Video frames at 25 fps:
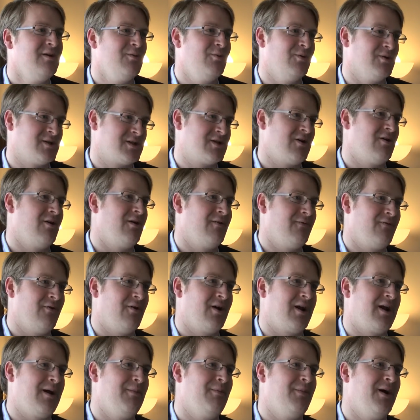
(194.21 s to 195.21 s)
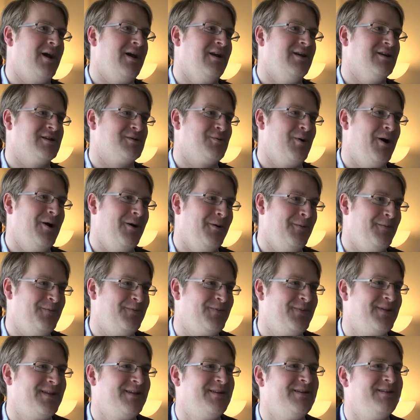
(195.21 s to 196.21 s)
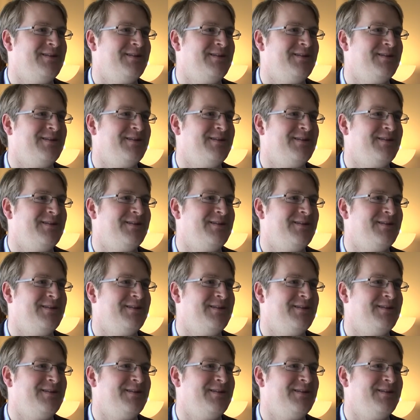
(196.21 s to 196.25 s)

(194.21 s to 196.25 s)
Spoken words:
will sign up for our campaign as well.